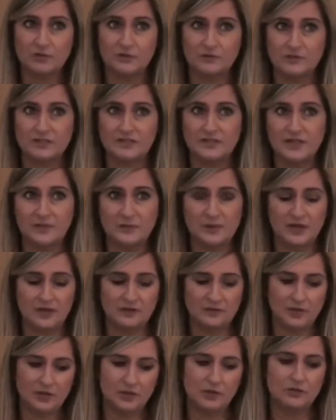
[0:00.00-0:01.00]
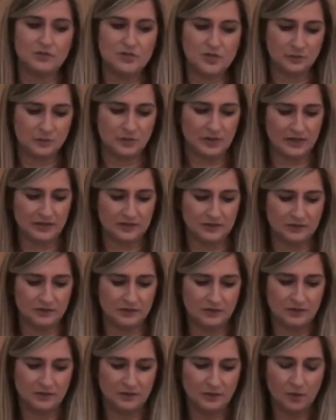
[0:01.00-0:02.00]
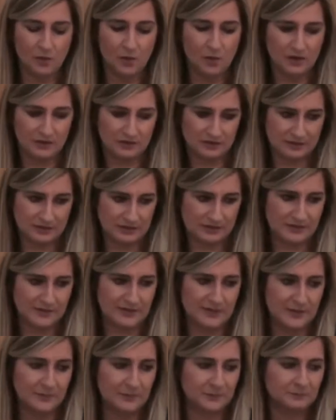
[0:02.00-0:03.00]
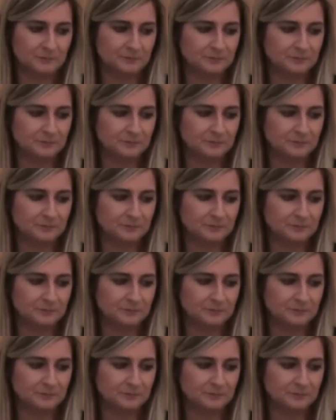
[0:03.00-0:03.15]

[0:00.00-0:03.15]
of our sleep and have a huge impact on the quality of sleep.